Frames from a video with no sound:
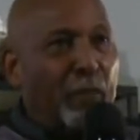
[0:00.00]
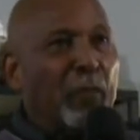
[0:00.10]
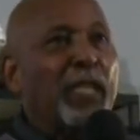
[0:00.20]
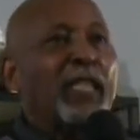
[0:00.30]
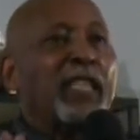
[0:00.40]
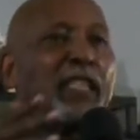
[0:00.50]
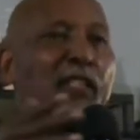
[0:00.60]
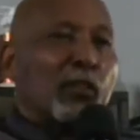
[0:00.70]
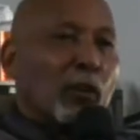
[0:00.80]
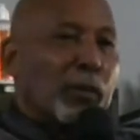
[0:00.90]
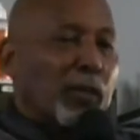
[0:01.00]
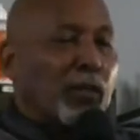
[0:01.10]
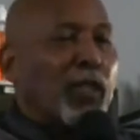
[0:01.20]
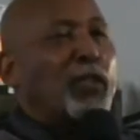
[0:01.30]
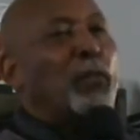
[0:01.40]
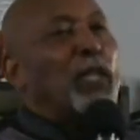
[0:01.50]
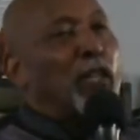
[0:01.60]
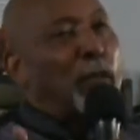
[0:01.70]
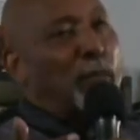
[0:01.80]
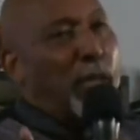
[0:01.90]
But in Yoruba tradition, we
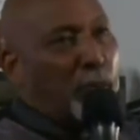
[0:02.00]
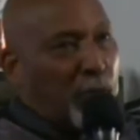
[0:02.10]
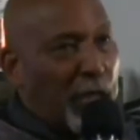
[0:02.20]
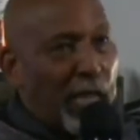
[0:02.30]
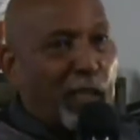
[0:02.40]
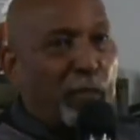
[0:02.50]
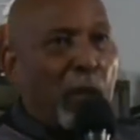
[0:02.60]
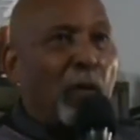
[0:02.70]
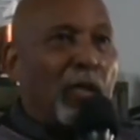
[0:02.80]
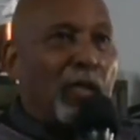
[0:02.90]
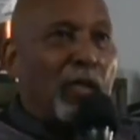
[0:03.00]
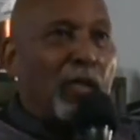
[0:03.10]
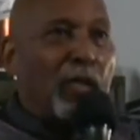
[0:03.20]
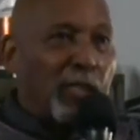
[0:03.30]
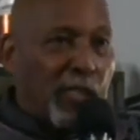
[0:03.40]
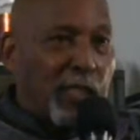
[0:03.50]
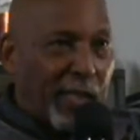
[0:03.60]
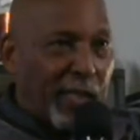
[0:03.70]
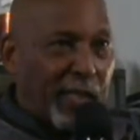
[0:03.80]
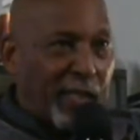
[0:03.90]
call it being possessed by one of the divine,